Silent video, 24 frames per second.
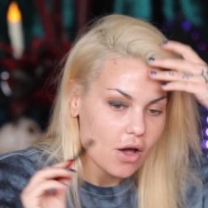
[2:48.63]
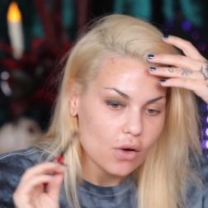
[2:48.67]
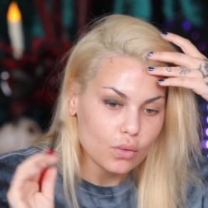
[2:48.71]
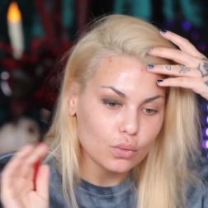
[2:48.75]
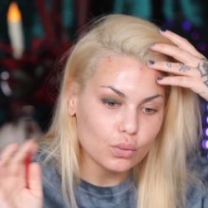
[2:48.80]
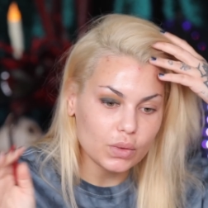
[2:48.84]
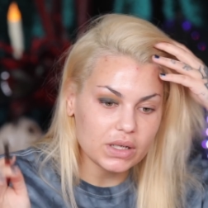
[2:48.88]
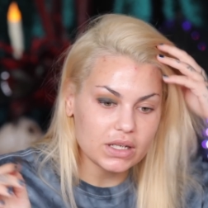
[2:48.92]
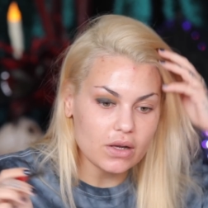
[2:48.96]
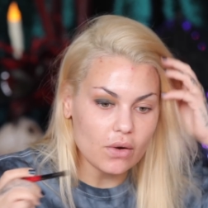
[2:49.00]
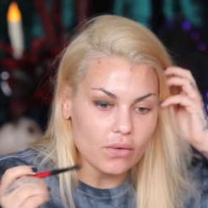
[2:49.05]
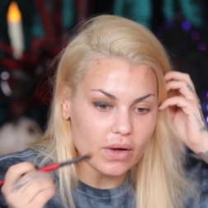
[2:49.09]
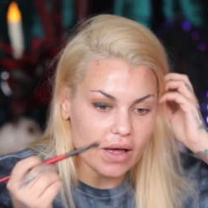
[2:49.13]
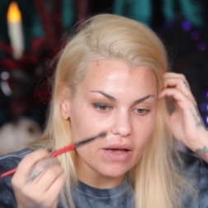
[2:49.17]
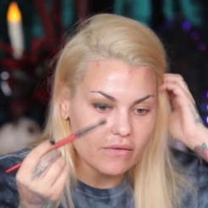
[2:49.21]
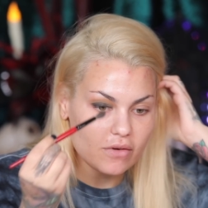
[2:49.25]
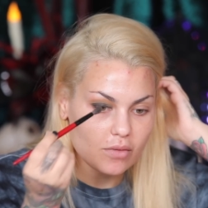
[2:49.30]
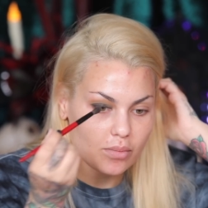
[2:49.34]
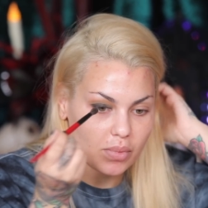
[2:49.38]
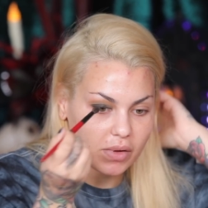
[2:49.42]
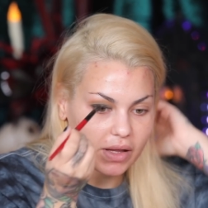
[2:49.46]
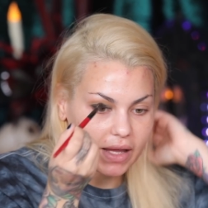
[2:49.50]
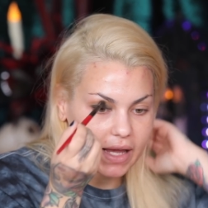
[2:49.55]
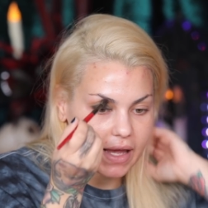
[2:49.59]
We don't ever
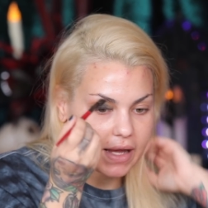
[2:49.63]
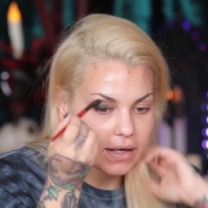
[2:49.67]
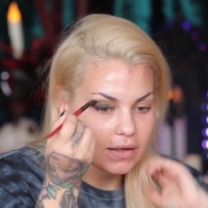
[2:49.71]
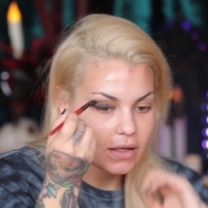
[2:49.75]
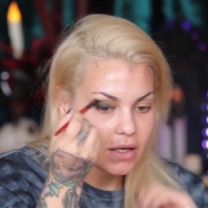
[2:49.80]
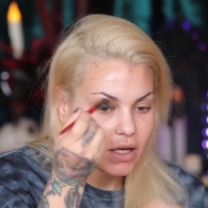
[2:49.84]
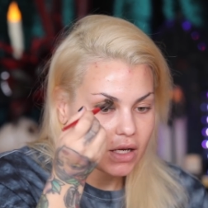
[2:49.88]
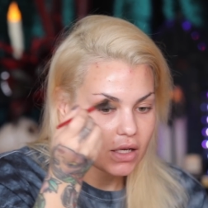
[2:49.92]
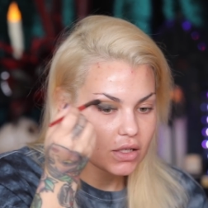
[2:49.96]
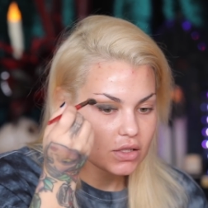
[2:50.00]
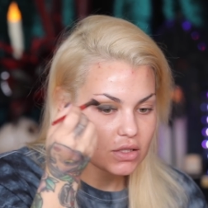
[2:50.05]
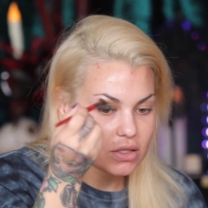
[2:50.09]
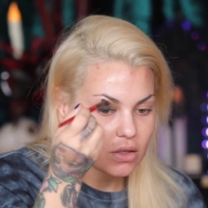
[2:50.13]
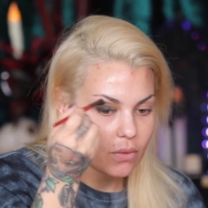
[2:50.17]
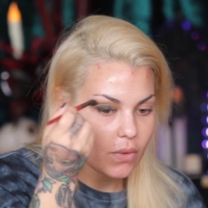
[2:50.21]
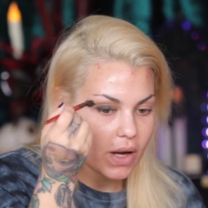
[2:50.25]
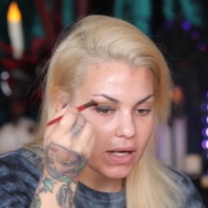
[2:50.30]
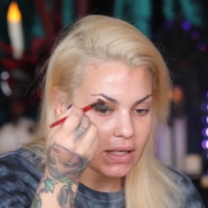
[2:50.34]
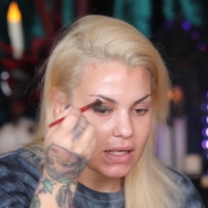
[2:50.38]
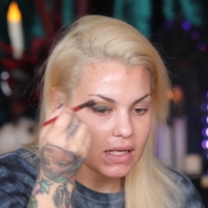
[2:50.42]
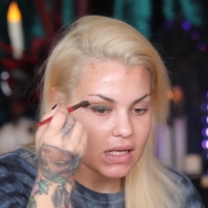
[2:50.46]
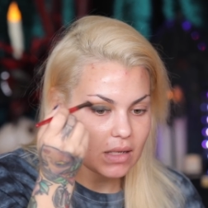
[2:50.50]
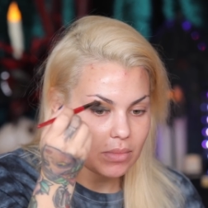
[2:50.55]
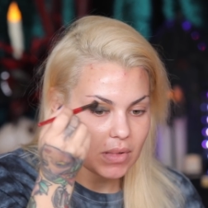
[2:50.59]
plan. So I
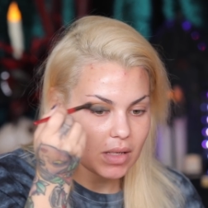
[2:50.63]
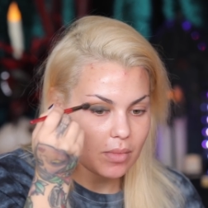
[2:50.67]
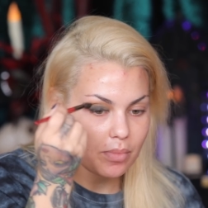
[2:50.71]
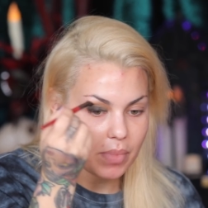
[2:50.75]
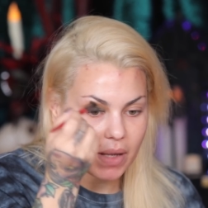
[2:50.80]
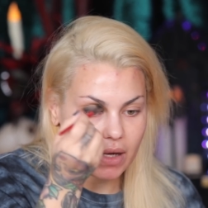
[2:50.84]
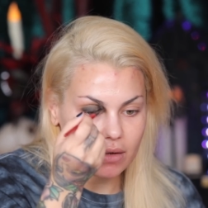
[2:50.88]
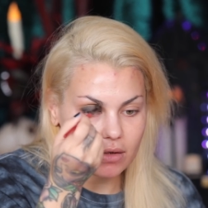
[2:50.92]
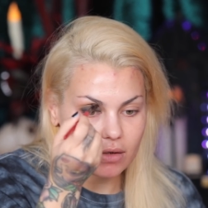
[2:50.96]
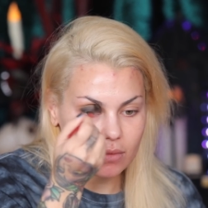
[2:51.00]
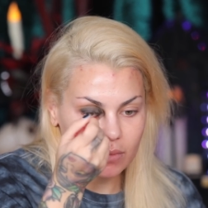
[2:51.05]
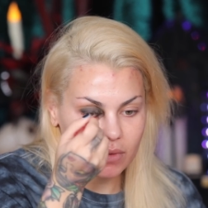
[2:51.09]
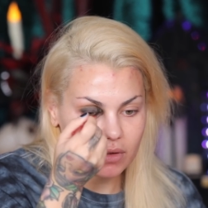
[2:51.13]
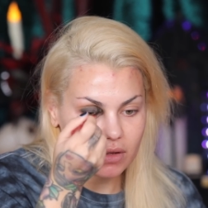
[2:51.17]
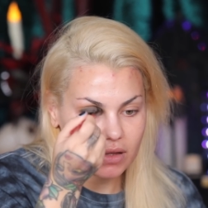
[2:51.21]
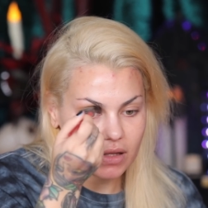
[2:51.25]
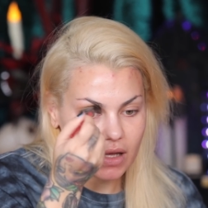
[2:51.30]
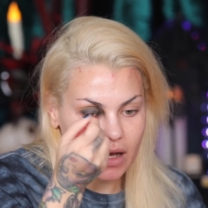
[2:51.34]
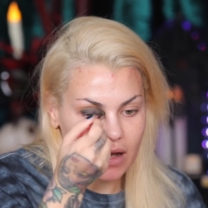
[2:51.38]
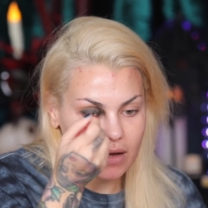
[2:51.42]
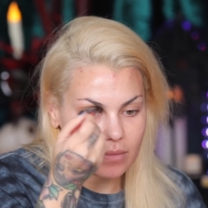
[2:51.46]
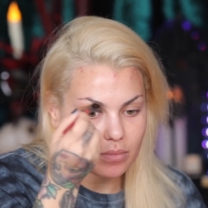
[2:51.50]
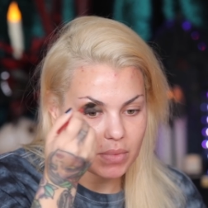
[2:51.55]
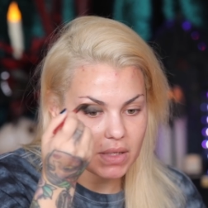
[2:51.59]
need to be better with
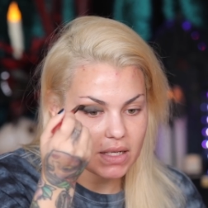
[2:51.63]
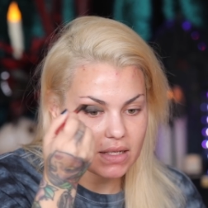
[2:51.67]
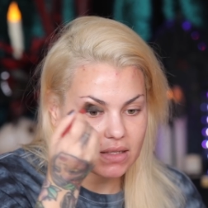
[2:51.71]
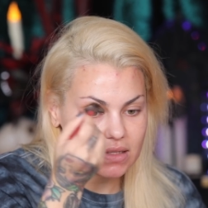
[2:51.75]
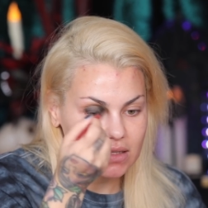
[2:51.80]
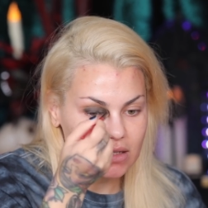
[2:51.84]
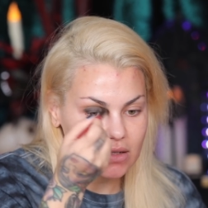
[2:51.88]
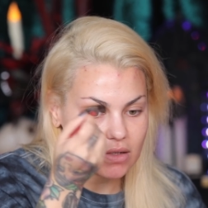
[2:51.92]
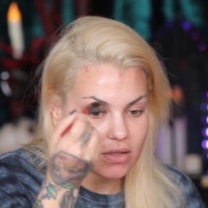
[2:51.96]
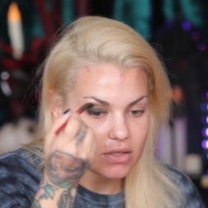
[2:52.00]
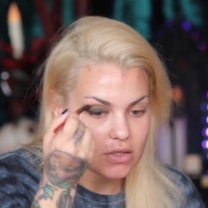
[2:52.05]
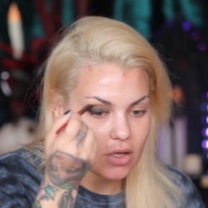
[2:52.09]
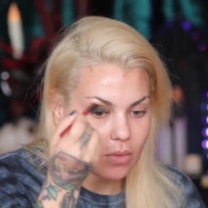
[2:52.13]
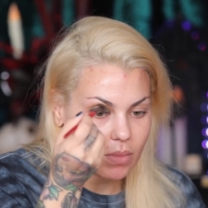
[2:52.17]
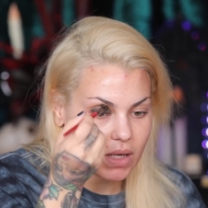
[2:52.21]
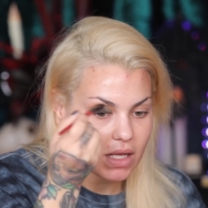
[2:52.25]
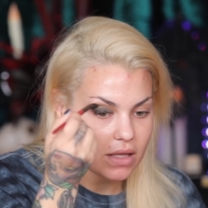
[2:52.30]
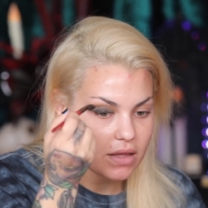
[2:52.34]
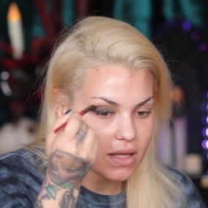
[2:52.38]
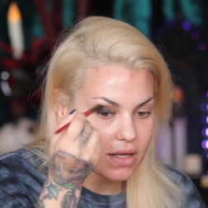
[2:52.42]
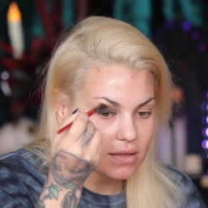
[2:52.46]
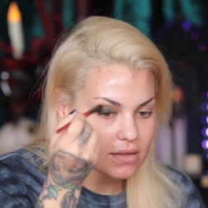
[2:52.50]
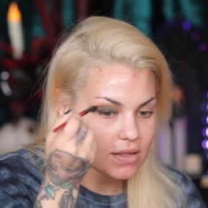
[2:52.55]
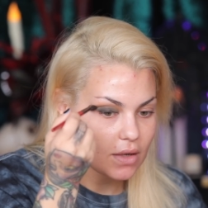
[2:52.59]
that because there are so many
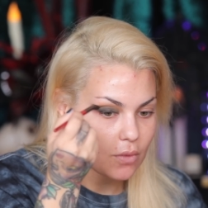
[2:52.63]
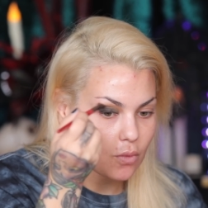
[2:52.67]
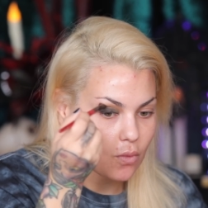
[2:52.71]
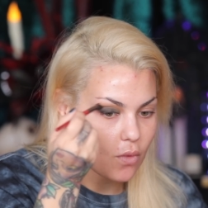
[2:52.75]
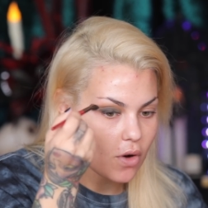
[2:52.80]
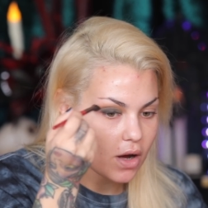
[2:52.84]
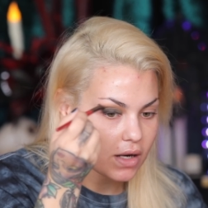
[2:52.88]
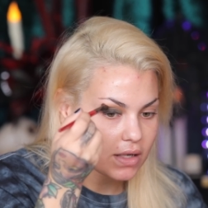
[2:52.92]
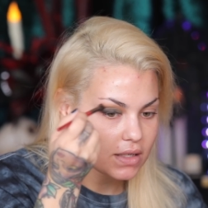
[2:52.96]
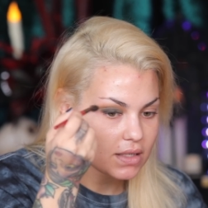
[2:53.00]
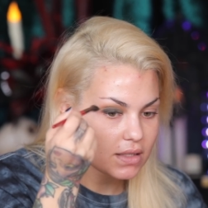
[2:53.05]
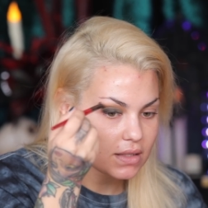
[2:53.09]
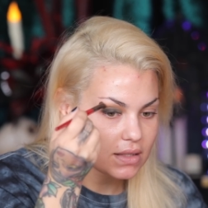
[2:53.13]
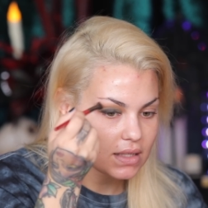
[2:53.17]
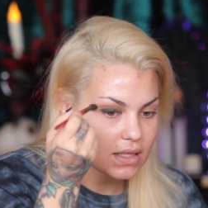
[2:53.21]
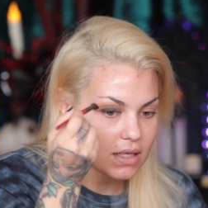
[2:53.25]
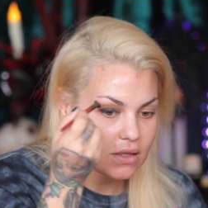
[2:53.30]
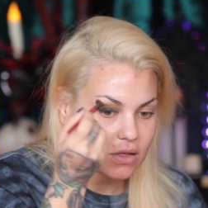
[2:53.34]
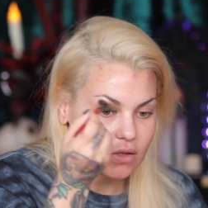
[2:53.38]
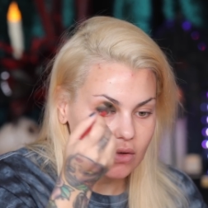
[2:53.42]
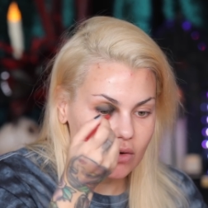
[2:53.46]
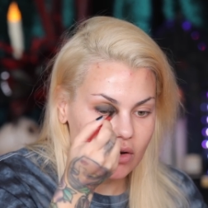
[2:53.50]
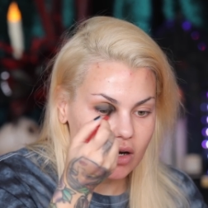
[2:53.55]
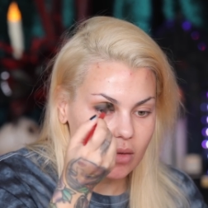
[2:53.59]
things I wanted to see
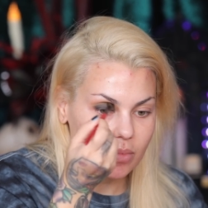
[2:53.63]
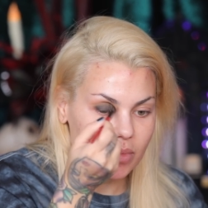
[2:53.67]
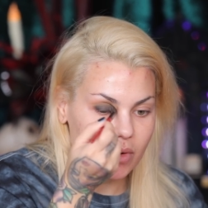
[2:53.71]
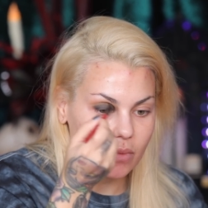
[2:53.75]
in New York,